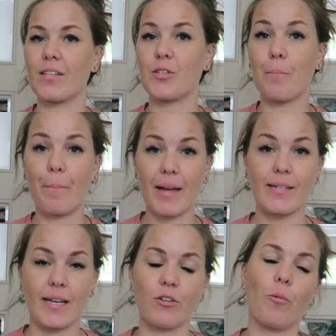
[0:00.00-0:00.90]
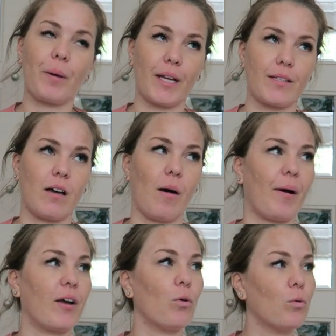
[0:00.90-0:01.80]
some bedding, not picked up,
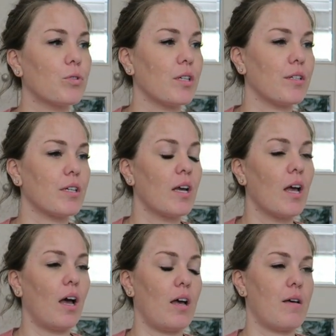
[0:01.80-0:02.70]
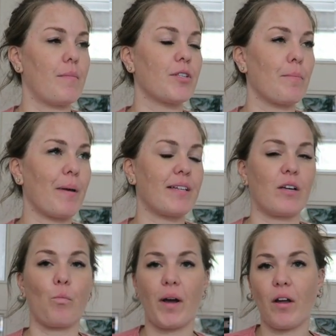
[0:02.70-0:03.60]
I ordered some
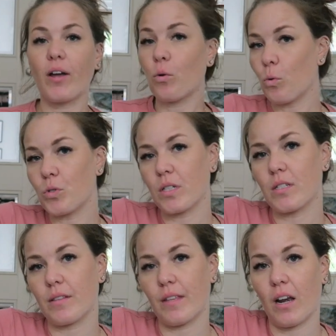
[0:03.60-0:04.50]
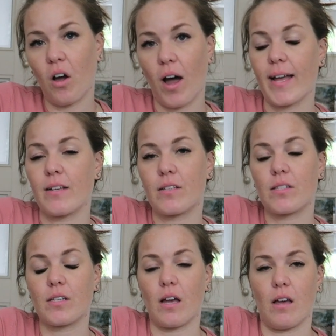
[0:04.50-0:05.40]
bedding when I ordered the
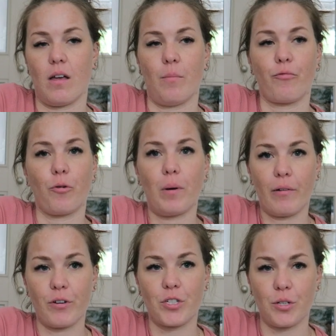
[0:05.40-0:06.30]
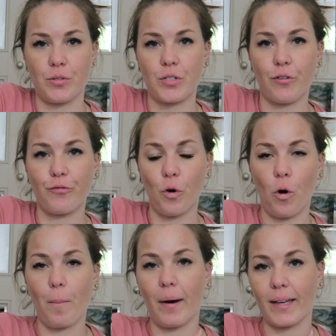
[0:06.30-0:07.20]
lights from La Redoute
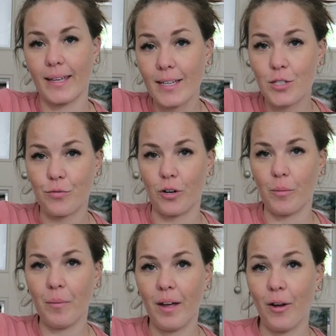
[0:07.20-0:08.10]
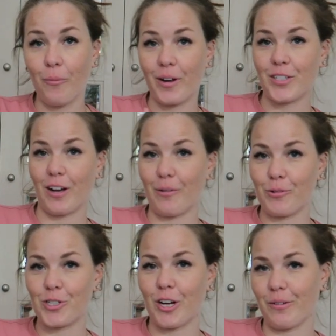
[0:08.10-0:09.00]
for my guest room, which I
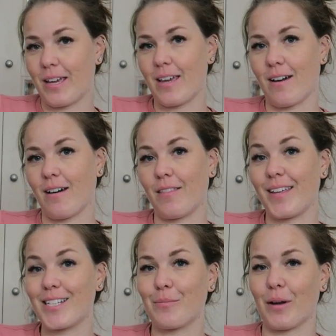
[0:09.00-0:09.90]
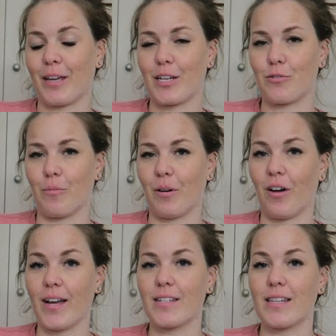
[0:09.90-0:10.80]
will show here. These are my guest room
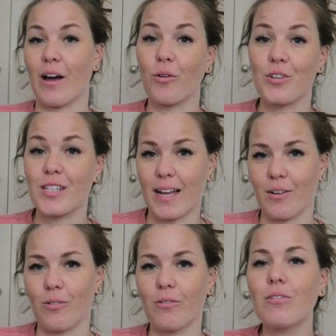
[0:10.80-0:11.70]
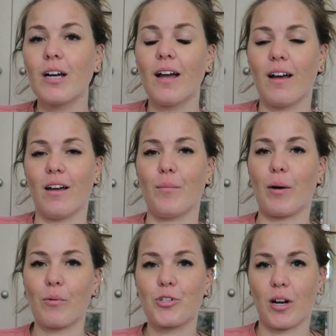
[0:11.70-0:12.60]
lights, they're on sale.
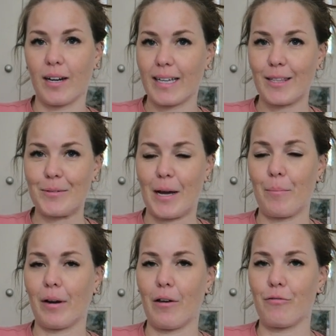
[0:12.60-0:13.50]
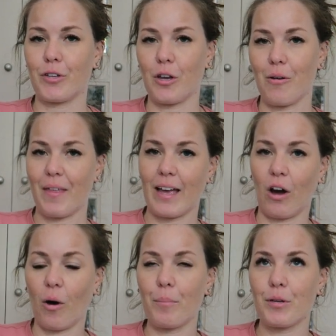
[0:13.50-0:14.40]
I will try and link them down below for you. They
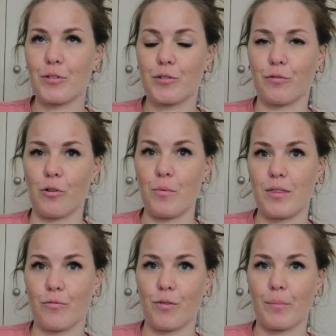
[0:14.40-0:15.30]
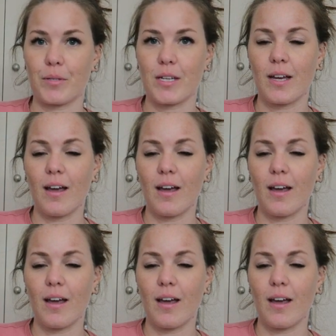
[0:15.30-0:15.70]
are beautiful with the ribbed